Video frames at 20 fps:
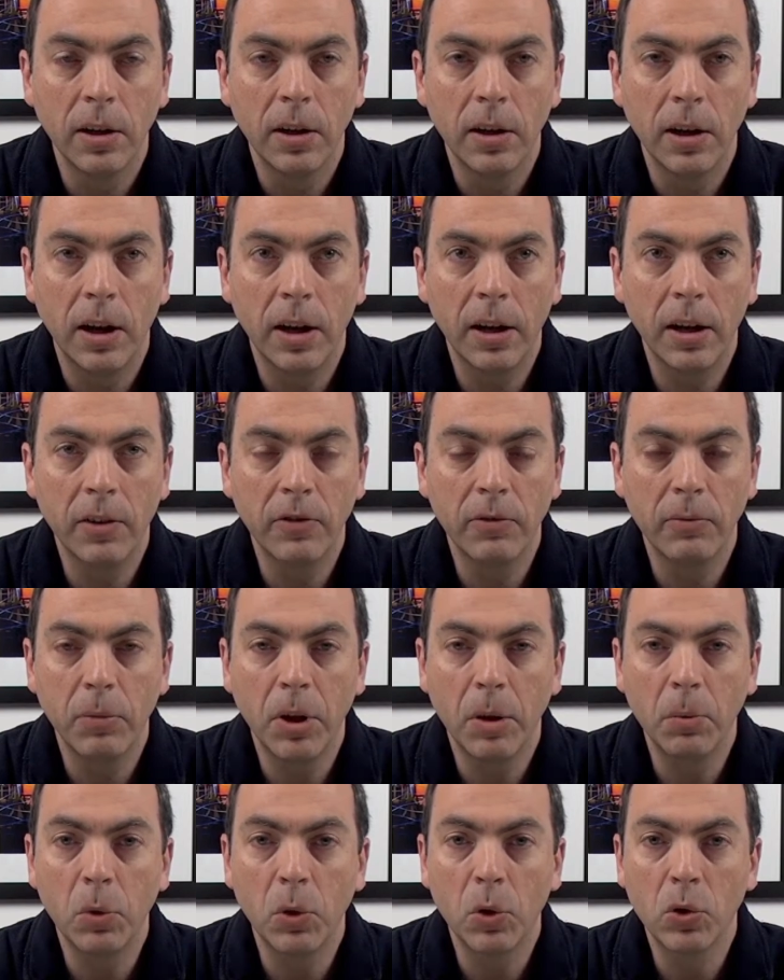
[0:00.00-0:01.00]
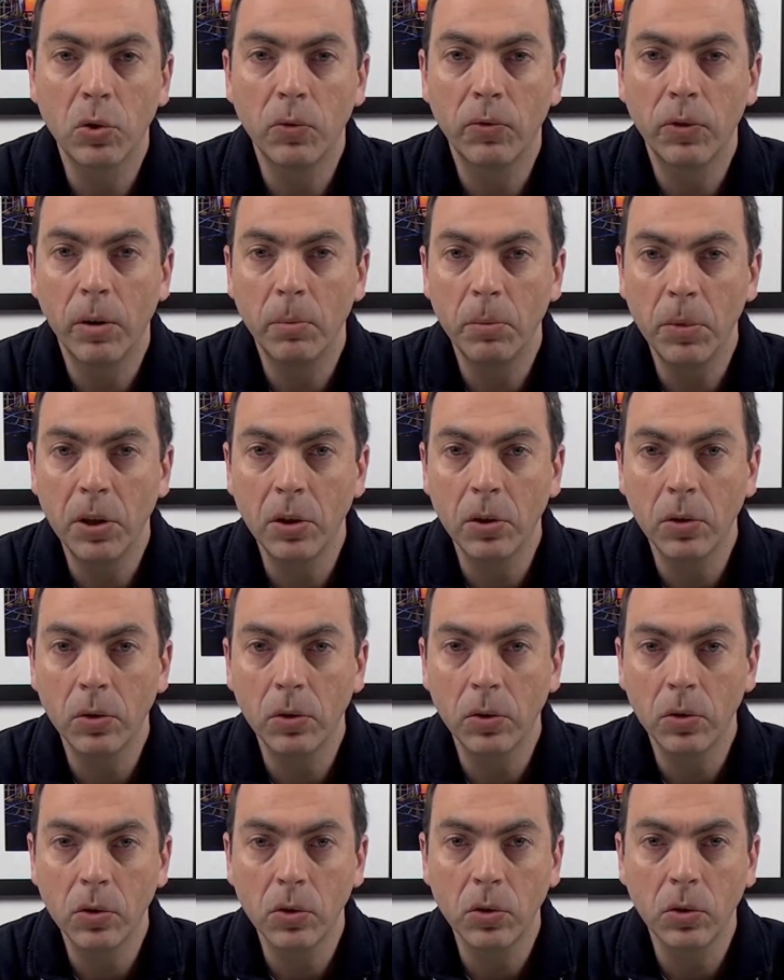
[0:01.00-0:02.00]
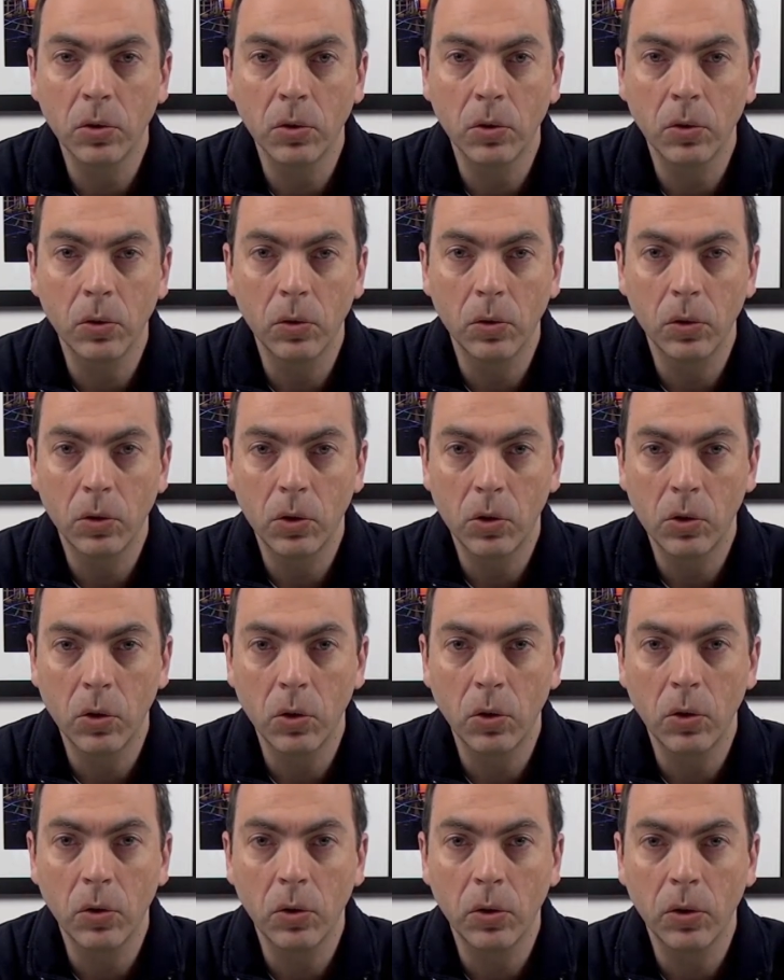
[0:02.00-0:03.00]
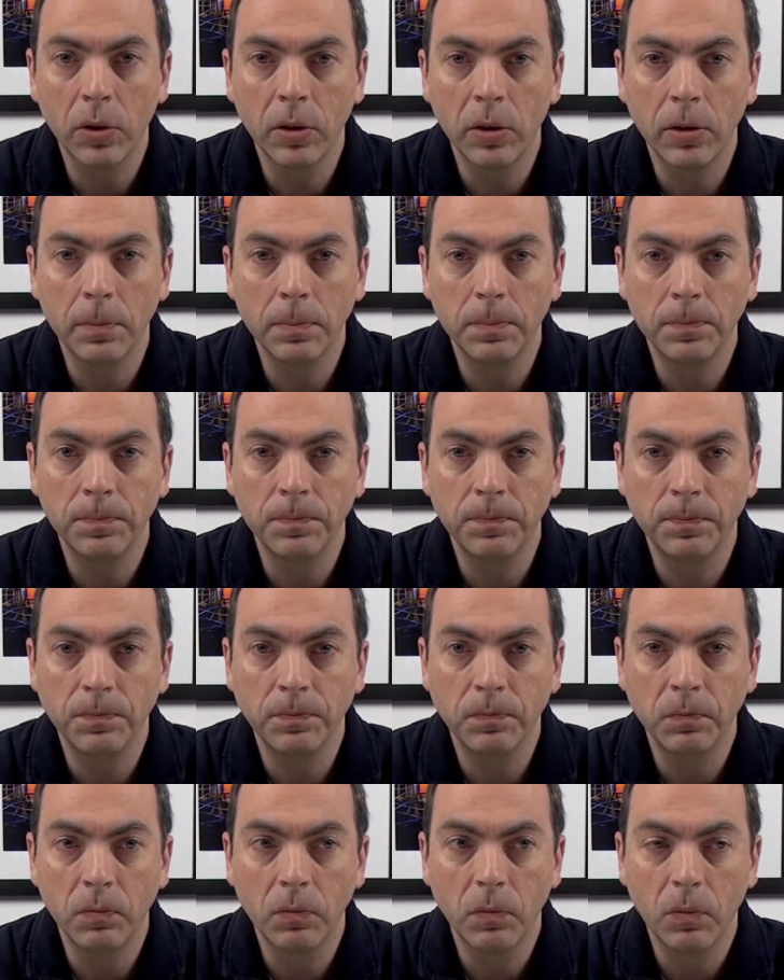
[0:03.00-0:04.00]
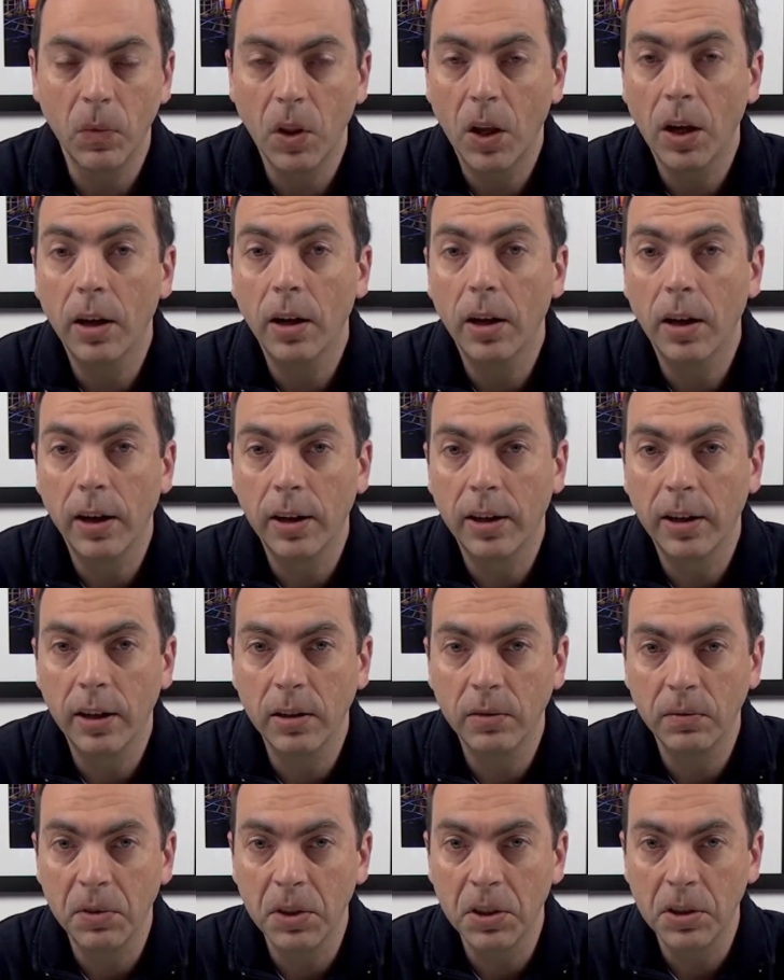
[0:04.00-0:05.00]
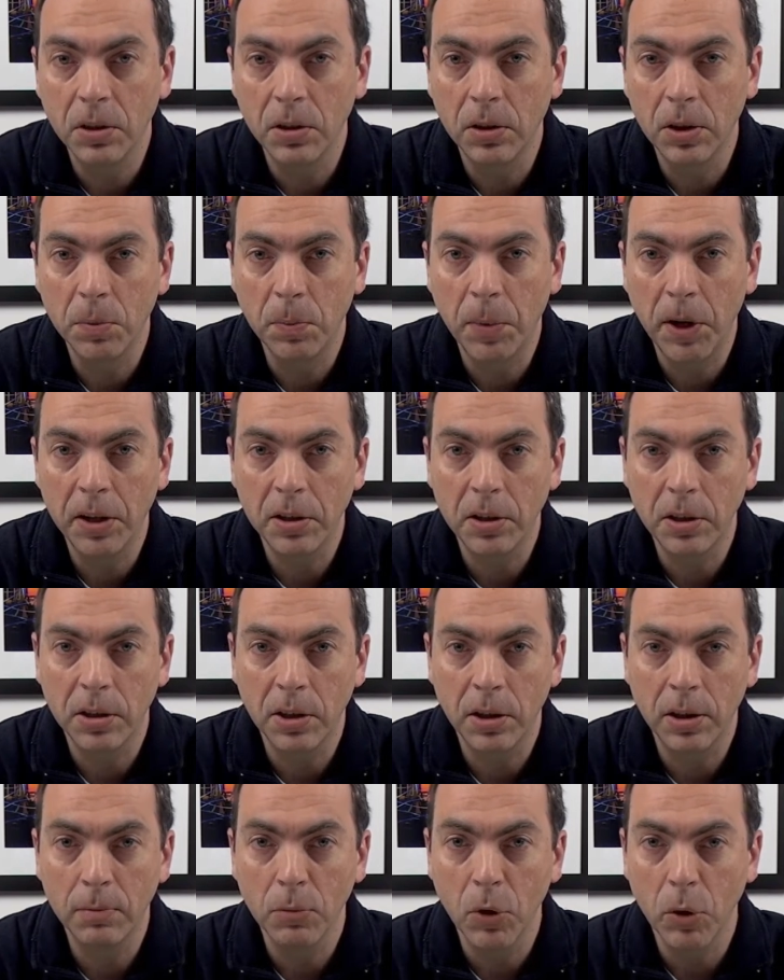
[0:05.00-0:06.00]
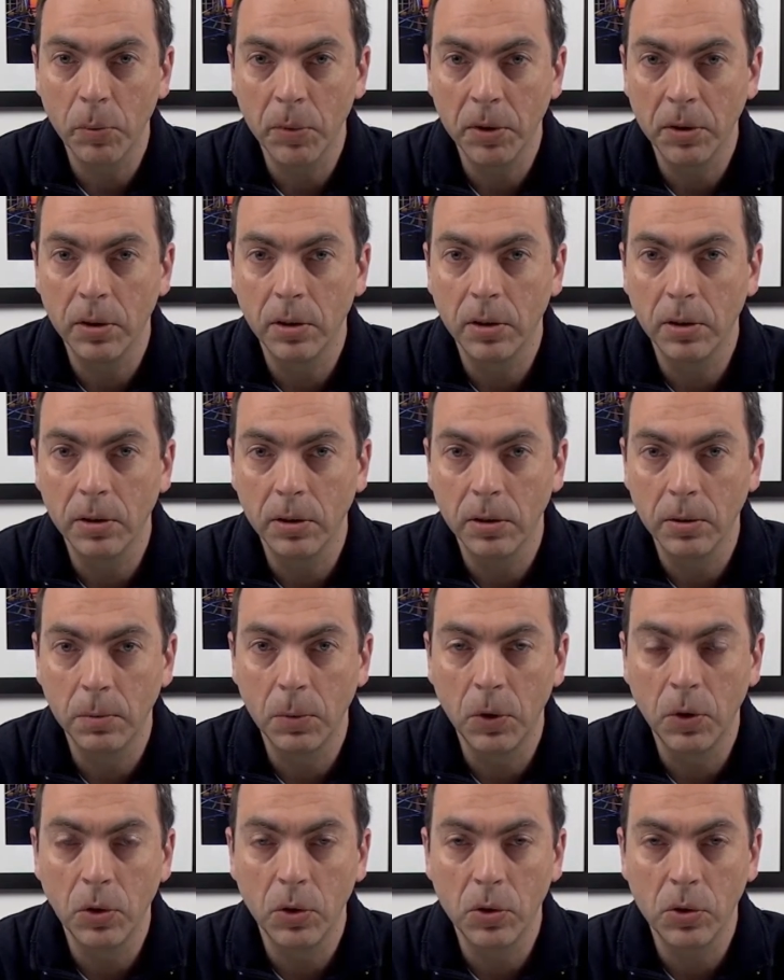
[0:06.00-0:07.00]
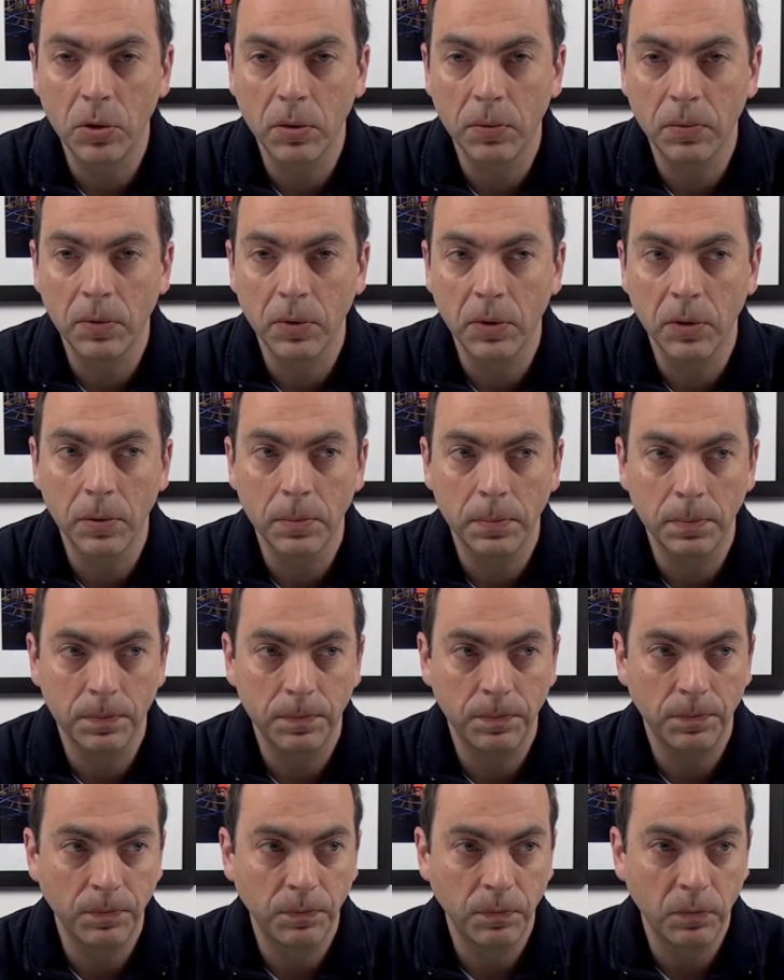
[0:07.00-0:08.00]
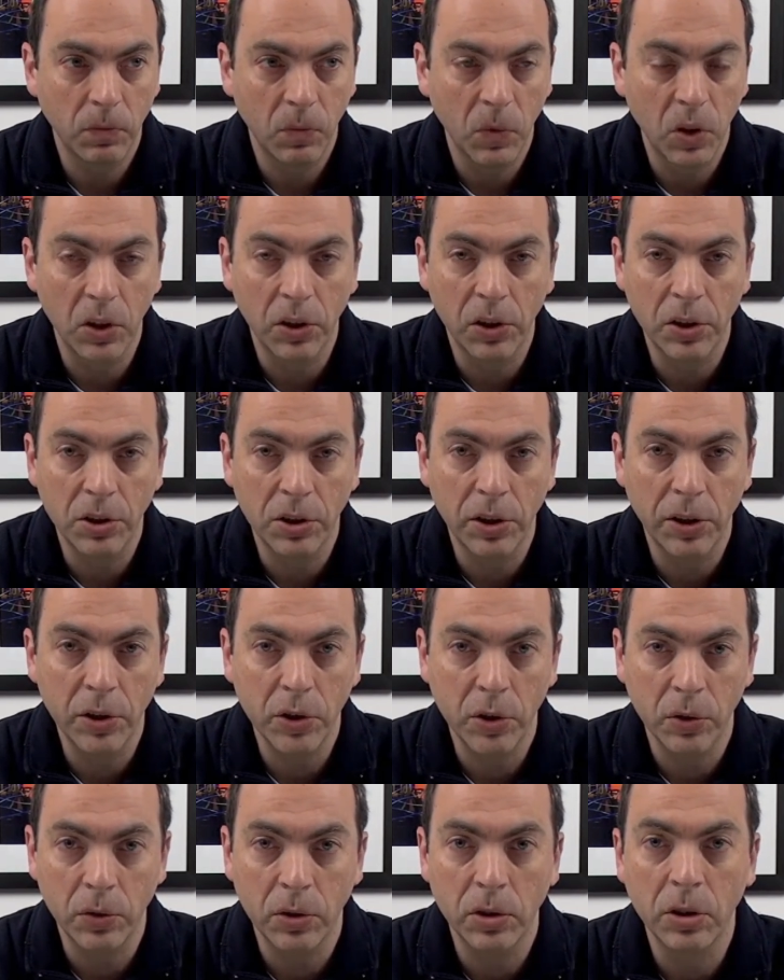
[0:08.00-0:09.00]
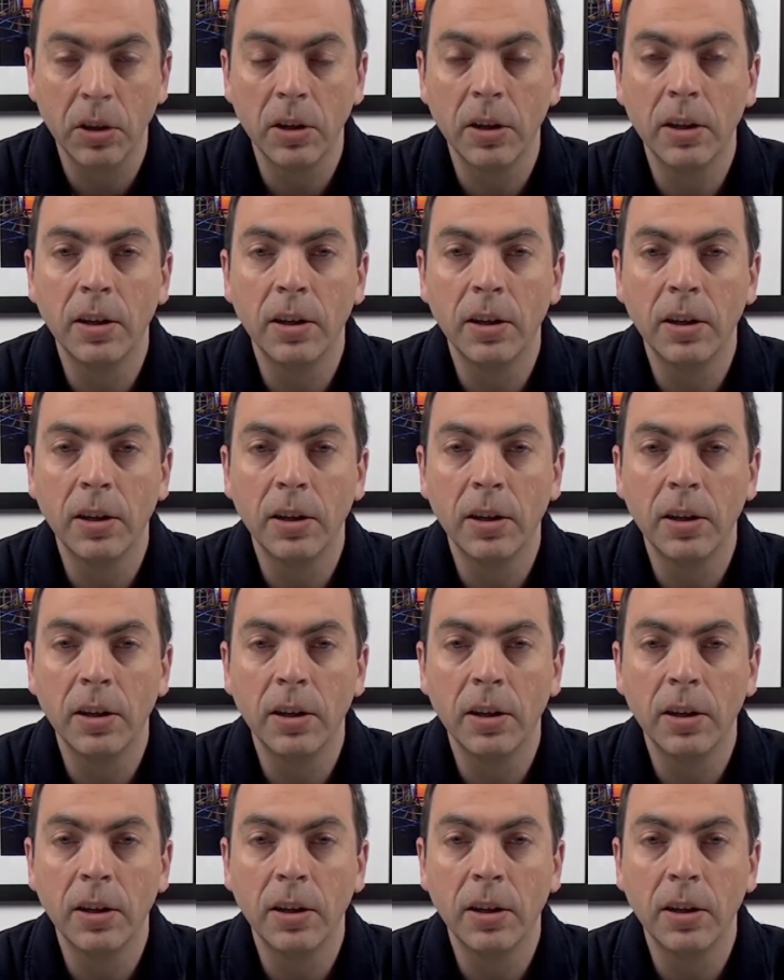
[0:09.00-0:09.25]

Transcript: I have maybe also flamingos or so, I can't visit these places at the moment because of the restrictions.